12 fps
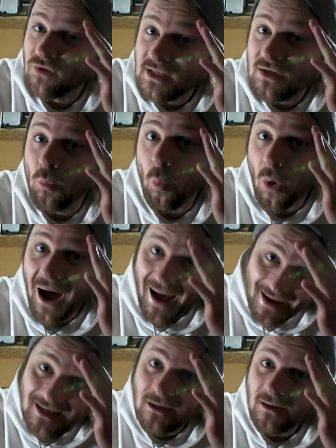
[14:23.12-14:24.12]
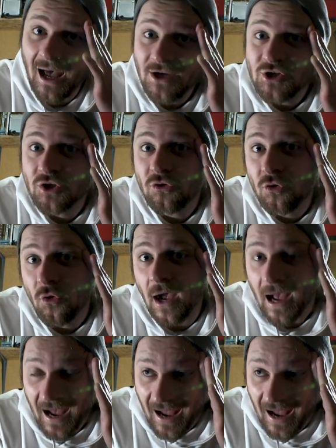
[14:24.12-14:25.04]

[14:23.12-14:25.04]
a reason why I should do it.